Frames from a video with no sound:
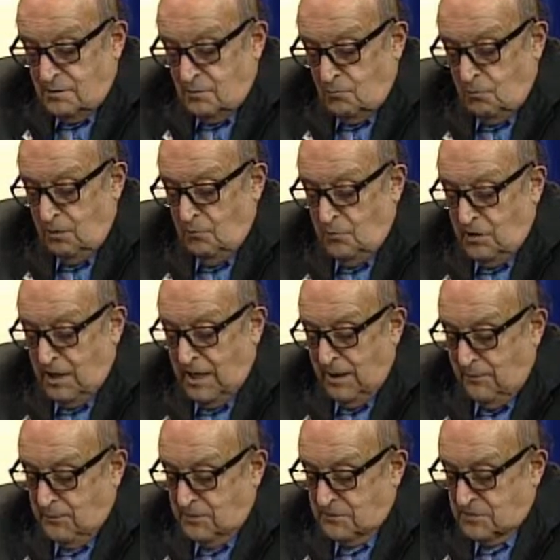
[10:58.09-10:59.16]
what would
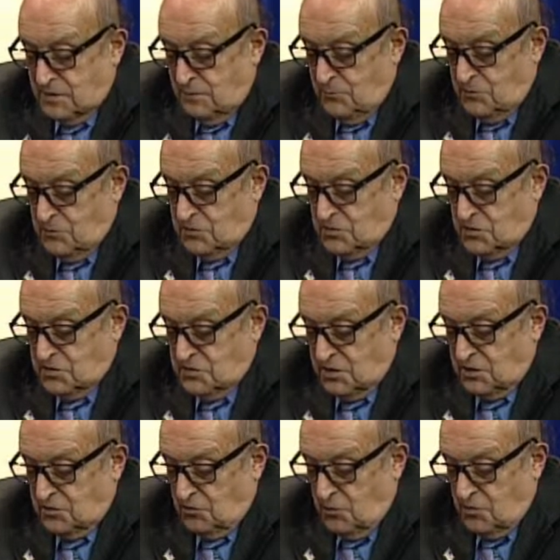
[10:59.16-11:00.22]
happen if someone just
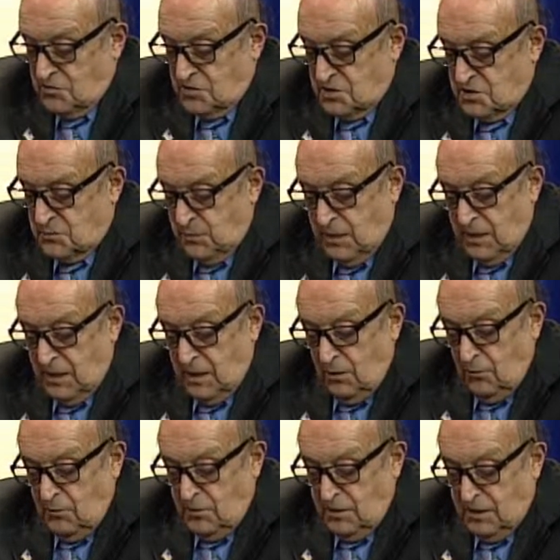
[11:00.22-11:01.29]
ignores this pain? How
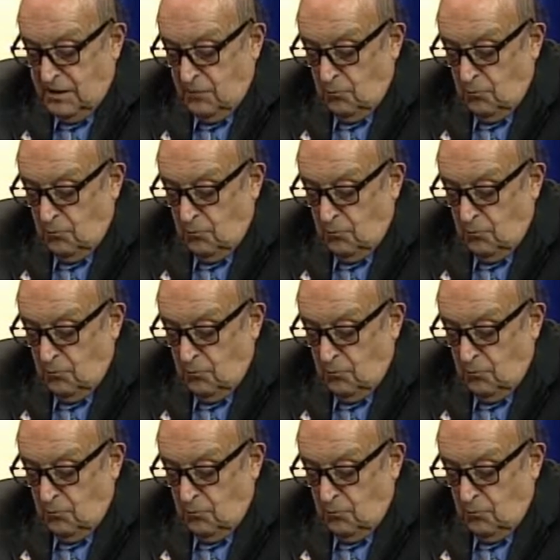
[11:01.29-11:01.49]
would it get